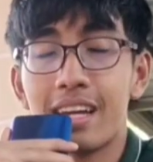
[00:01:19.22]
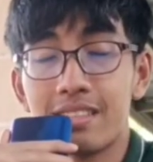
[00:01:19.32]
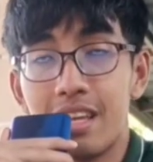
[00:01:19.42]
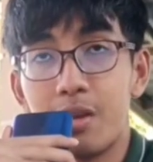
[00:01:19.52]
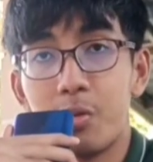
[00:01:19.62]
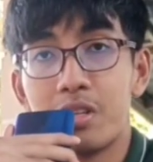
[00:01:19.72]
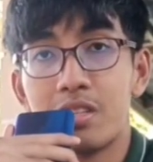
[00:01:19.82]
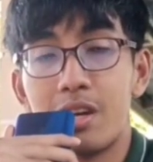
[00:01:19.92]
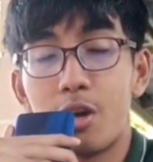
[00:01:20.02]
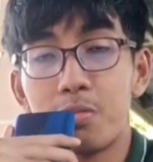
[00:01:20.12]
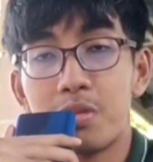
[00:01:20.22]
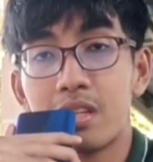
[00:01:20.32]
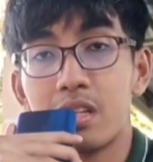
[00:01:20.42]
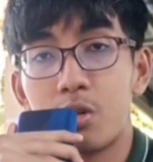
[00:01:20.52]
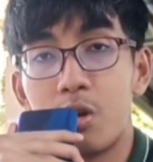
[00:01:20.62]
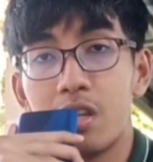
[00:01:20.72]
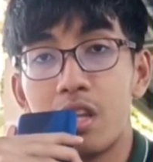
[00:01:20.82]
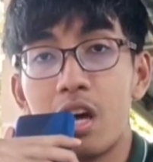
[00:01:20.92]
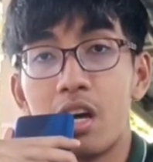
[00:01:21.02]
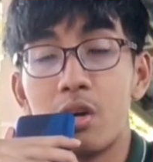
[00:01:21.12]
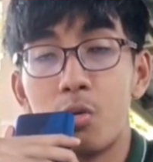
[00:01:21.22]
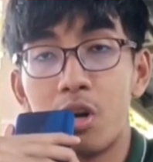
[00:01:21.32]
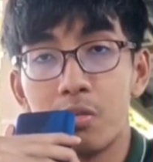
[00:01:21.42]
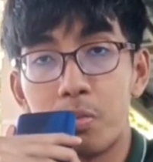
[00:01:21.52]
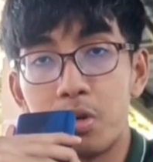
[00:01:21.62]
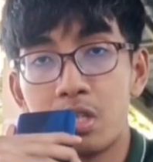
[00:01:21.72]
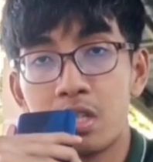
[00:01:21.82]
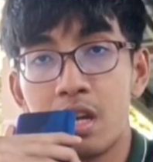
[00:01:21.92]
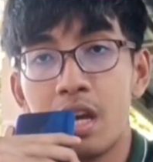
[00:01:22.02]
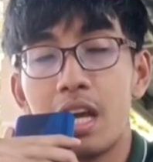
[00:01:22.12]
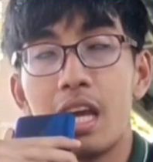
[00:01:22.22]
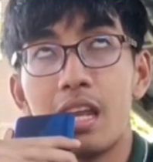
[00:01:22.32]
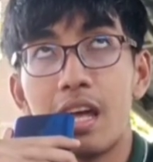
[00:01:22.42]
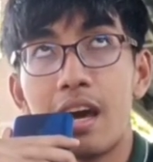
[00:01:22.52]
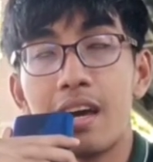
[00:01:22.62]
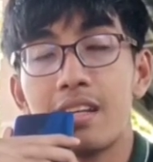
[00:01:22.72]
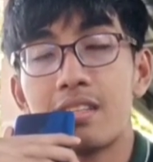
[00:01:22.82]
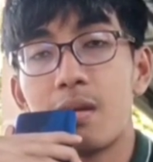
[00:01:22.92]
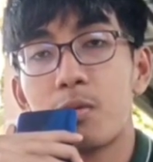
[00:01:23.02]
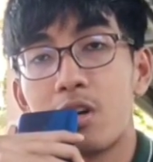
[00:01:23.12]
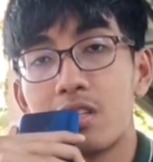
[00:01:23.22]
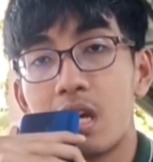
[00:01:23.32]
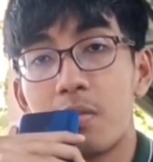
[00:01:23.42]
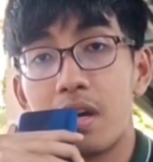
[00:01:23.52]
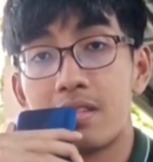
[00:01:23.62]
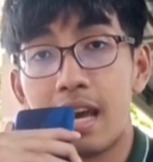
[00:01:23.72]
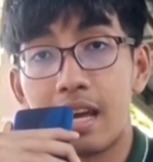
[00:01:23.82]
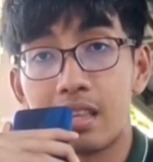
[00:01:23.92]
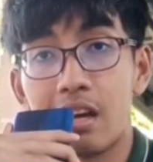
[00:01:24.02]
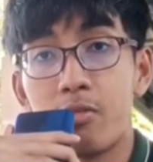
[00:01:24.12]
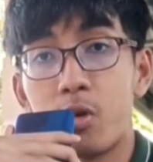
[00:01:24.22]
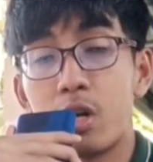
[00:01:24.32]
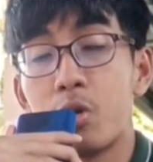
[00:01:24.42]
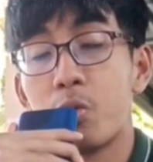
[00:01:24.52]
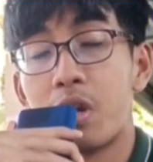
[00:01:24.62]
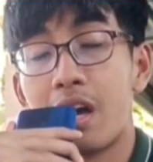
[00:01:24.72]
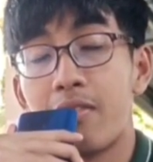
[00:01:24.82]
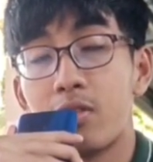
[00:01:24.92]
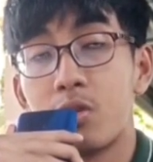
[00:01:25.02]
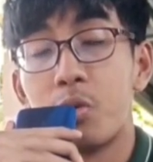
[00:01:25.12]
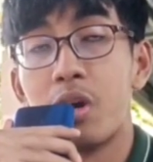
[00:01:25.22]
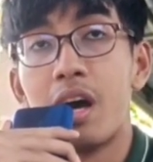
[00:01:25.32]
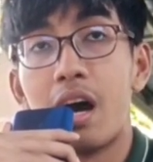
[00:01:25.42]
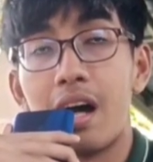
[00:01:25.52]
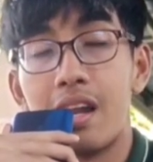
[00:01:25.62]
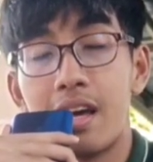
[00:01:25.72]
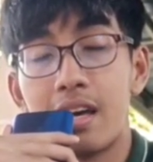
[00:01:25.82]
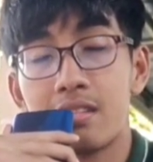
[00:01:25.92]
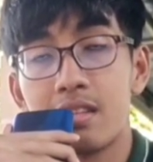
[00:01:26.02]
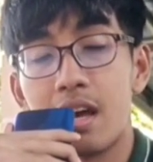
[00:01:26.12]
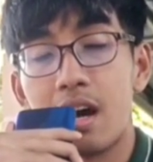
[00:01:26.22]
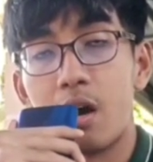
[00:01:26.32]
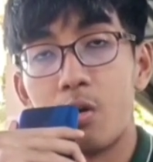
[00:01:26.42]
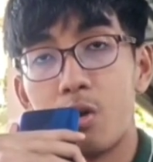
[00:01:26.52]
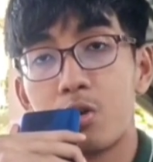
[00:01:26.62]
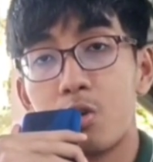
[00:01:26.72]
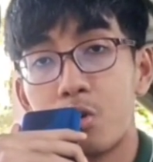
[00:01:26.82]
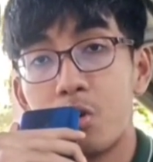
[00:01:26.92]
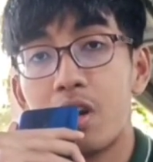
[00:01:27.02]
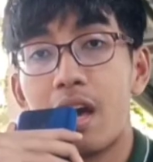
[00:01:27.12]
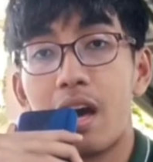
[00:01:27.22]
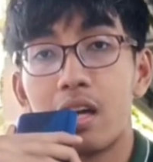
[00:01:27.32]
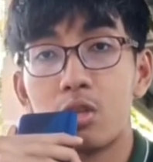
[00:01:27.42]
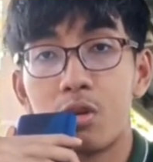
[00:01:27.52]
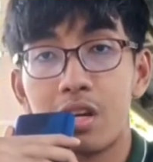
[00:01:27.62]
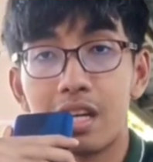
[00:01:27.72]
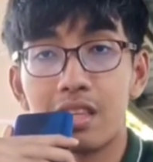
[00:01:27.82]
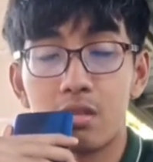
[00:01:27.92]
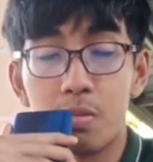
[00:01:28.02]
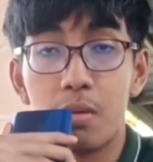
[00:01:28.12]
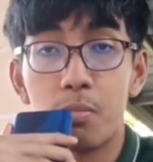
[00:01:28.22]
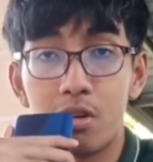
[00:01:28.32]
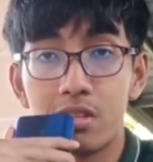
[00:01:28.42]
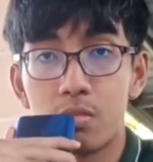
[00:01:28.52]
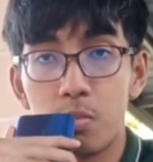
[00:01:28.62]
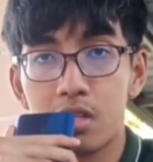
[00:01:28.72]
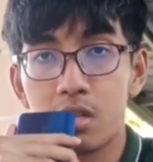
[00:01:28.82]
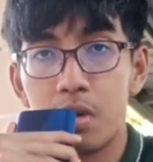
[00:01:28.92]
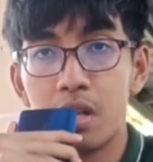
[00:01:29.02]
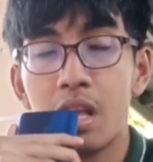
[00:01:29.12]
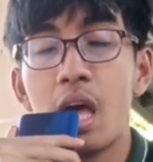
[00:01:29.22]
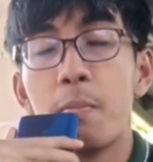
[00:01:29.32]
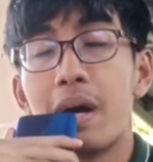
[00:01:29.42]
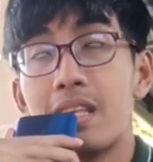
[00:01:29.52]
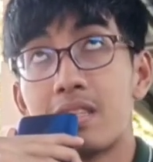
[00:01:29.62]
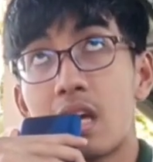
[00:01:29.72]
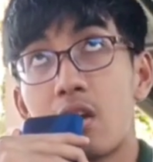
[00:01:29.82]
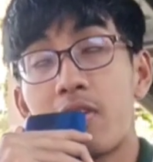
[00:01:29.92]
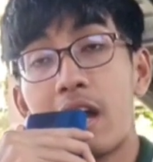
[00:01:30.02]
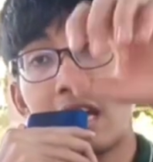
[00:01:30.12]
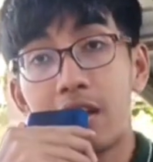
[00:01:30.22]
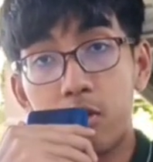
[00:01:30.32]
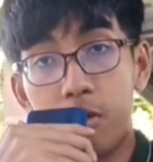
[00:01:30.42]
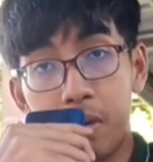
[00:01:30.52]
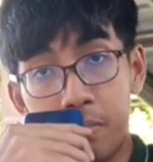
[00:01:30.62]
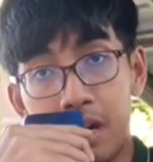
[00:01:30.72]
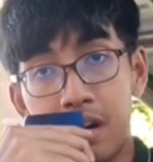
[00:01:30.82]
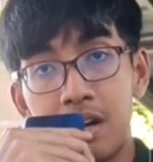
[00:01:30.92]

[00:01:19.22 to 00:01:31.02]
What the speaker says: Next, it was an obstacle called the wall push. It had the same concept as Hang Tough, where you would have to last how long you could to collect as many points as possible, but instead of hanging from a